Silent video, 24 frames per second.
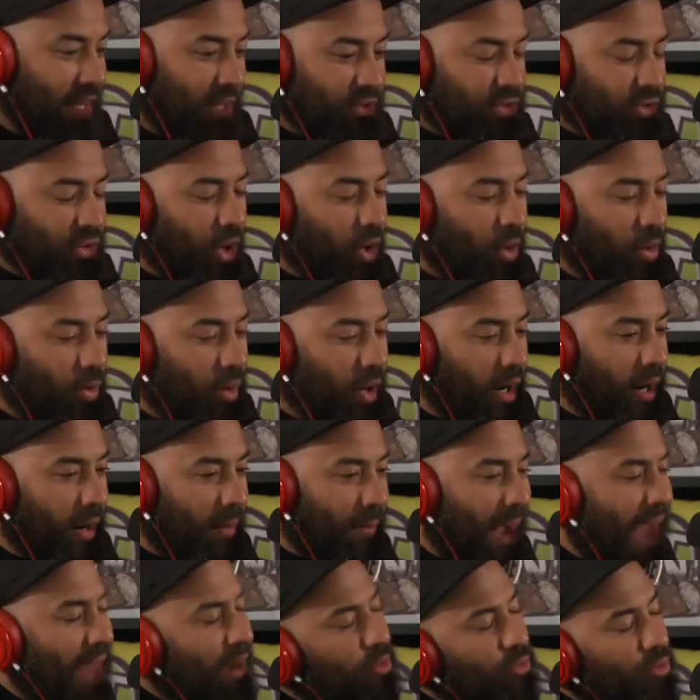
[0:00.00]
So
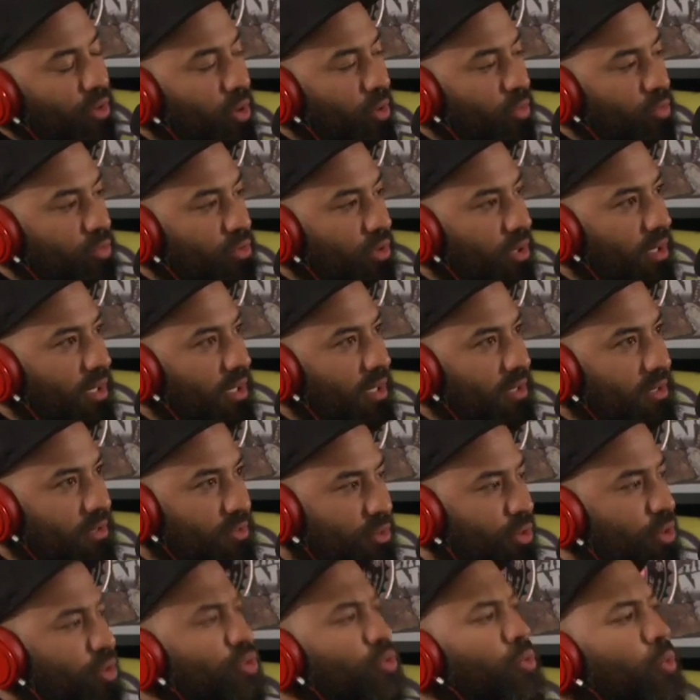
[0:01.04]
I don't know.
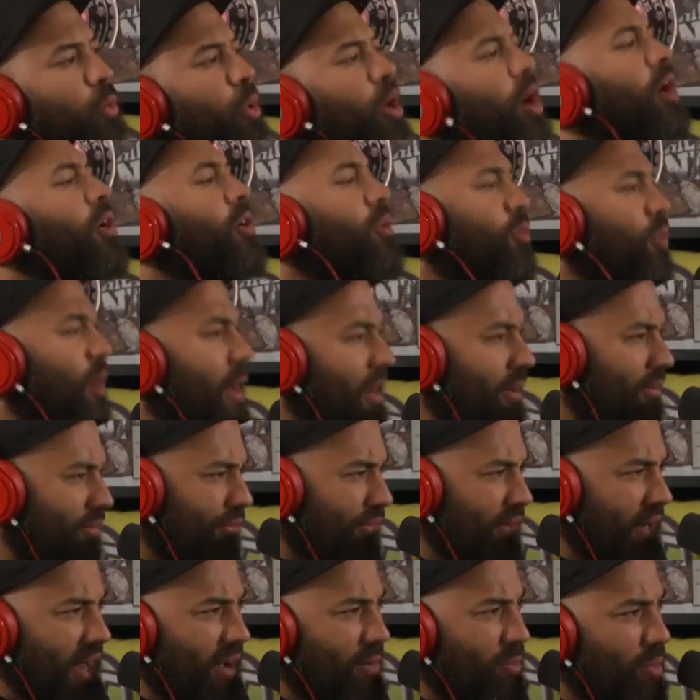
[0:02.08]
Do you want credit
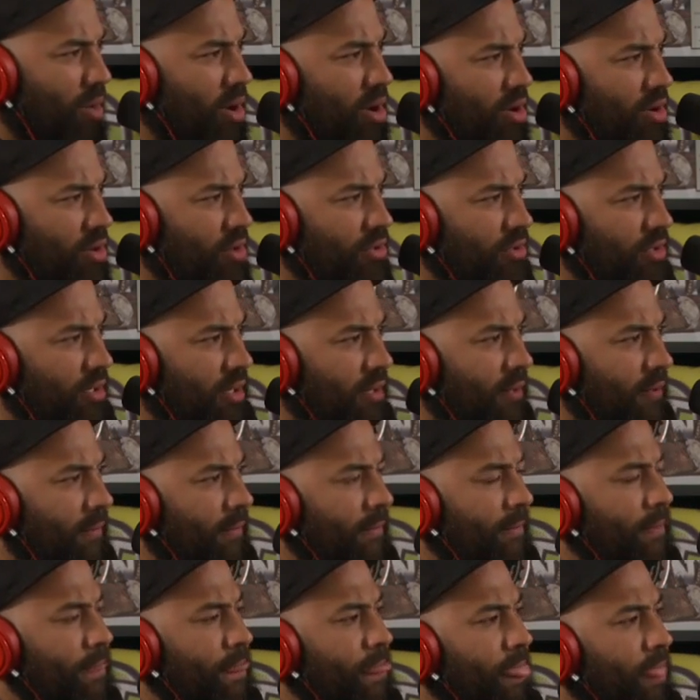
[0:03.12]
for that word?
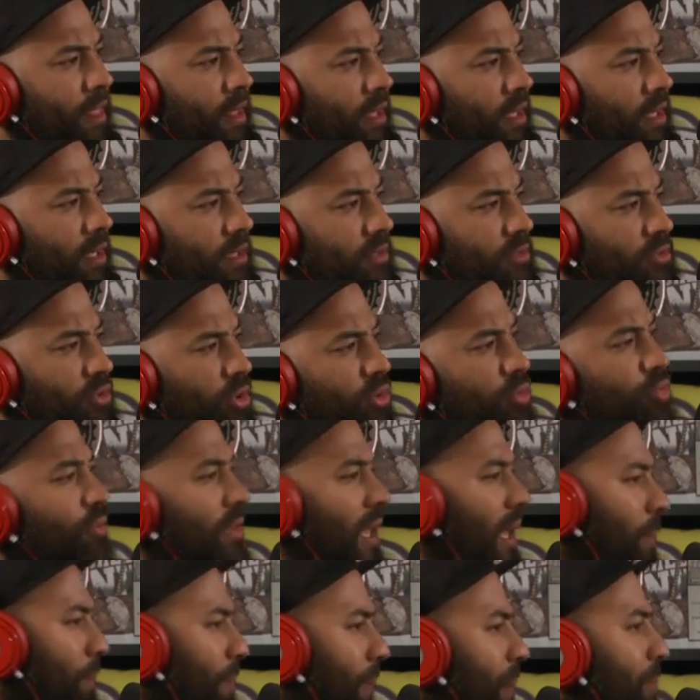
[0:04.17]
Do you
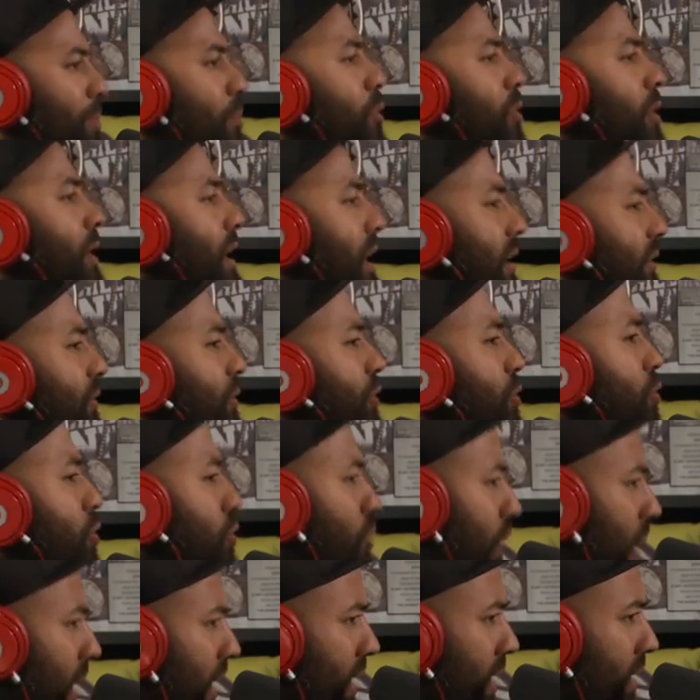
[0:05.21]
think people give you
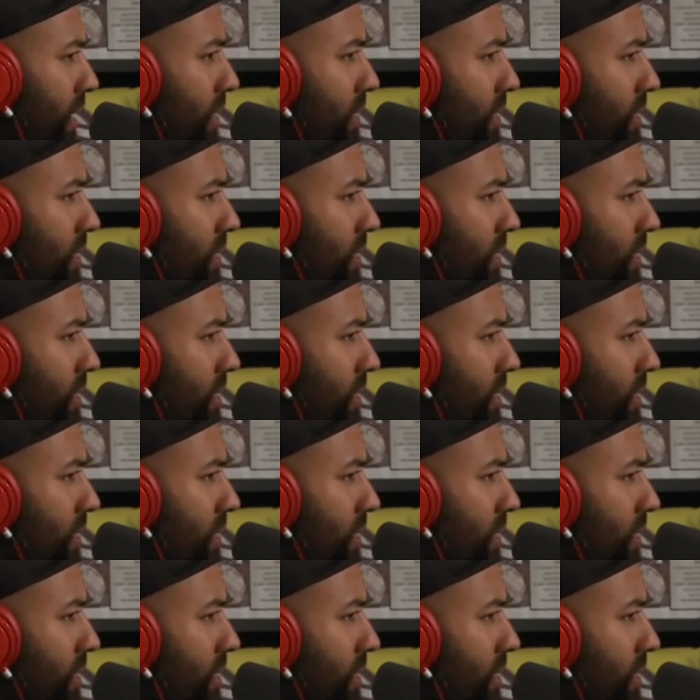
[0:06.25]
credit?